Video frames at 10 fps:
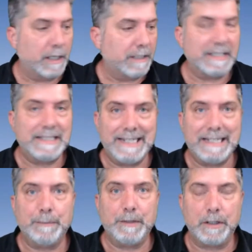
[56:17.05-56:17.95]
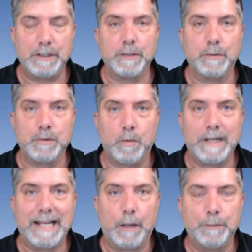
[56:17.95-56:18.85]
You did it because it was
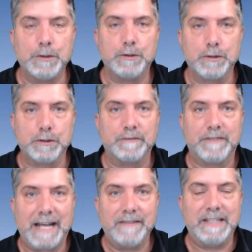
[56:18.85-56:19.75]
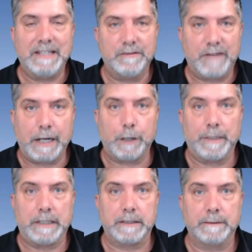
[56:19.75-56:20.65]
what helped you to survive the
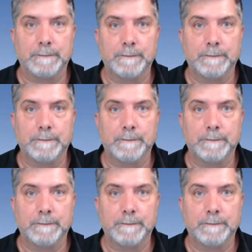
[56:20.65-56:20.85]
environment.